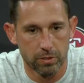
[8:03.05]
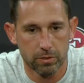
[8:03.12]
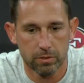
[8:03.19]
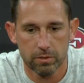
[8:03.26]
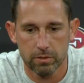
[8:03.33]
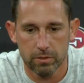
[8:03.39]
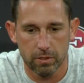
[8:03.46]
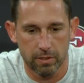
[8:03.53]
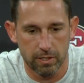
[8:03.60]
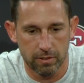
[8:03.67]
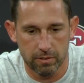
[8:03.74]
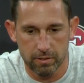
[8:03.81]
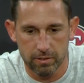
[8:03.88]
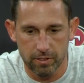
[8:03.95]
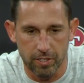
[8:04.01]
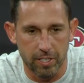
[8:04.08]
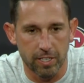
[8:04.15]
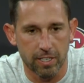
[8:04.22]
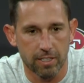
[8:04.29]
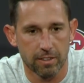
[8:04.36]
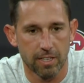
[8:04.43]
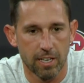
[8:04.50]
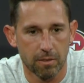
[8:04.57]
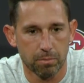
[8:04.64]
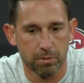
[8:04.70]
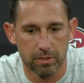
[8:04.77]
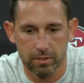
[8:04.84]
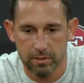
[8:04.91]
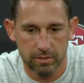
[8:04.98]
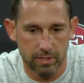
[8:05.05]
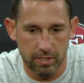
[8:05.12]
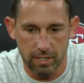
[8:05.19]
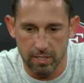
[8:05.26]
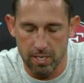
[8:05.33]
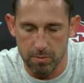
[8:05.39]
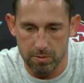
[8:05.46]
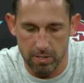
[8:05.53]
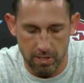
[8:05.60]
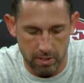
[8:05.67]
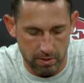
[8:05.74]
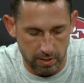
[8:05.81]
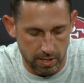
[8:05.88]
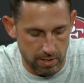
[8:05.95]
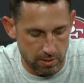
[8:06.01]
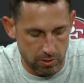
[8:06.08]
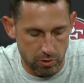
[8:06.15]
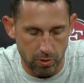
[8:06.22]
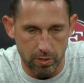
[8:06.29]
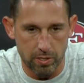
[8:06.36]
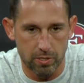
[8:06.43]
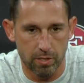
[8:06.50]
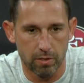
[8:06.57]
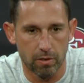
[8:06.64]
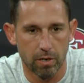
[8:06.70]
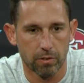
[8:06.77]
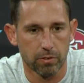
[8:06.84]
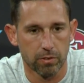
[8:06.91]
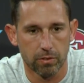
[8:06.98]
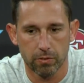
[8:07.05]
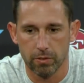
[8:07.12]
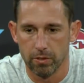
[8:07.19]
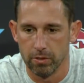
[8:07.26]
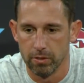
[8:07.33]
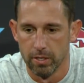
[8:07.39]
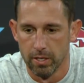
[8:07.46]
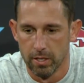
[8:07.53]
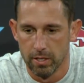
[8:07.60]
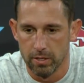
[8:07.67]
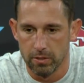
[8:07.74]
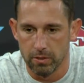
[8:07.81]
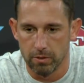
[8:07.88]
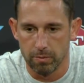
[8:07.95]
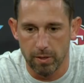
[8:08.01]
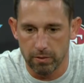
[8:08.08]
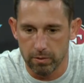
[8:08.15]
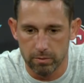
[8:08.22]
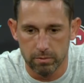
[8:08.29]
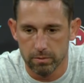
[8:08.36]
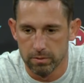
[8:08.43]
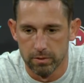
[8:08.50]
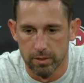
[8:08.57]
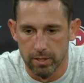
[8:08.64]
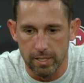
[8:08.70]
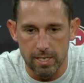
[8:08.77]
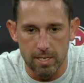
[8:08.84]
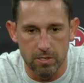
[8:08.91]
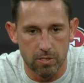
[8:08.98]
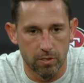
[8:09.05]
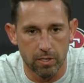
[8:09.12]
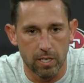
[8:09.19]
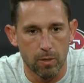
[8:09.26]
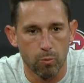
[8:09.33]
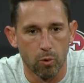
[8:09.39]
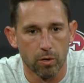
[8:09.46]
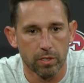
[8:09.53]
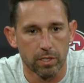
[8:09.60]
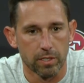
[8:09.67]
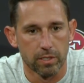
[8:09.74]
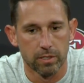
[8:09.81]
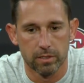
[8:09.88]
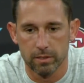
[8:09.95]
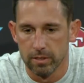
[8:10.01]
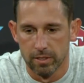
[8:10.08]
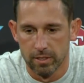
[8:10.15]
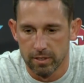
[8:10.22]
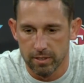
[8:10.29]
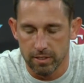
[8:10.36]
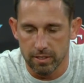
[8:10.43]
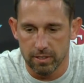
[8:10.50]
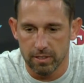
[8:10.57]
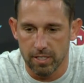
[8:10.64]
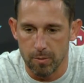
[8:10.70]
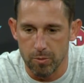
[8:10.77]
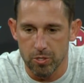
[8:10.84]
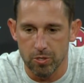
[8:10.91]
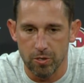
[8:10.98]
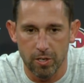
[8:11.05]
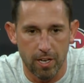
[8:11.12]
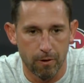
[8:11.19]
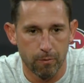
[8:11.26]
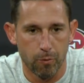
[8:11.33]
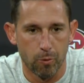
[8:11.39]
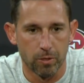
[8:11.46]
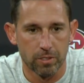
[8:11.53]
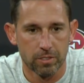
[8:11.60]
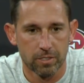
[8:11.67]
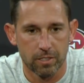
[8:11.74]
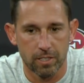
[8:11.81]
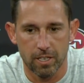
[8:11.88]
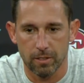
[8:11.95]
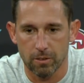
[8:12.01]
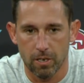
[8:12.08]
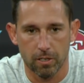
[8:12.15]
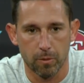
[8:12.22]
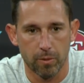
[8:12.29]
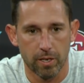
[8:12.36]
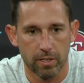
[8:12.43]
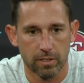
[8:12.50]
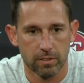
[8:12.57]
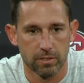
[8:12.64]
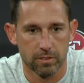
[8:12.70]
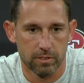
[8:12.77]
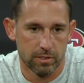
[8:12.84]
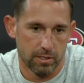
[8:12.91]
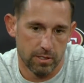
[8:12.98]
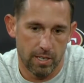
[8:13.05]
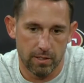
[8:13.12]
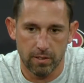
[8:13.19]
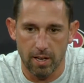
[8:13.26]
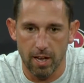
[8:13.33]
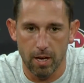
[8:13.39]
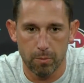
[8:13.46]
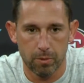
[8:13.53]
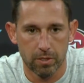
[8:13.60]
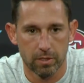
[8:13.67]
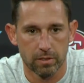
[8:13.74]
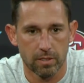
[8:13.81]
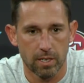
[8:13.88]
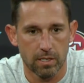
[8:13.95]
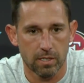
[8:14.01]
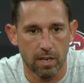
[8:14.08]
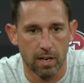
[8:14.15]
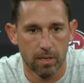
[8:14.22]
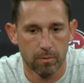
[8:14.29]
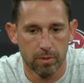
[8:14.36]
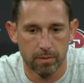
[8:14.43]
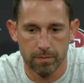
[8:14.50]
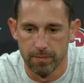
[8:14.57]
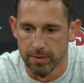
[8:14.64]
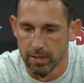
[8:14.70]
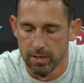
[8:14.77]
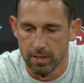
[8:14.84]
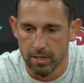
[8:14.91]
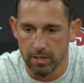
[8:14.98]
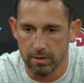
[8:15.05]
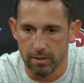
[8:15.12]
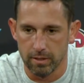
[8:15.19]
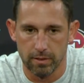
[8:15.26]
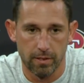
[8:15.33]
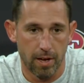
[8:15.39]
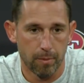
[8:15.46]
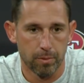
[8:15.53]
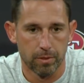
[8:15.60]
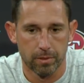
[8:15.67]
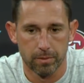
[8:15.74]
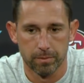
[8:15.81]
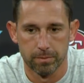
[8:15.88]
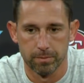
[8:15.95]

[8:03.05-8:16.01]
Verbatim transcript: to, so that's you're going to get that. But like I keep saying, our guys enjoy each other also, so it just makes it easier to keep working. And the chemistry you can't force, you can't talk about it. it just it has to happen, and it takes time. And I think that's happening.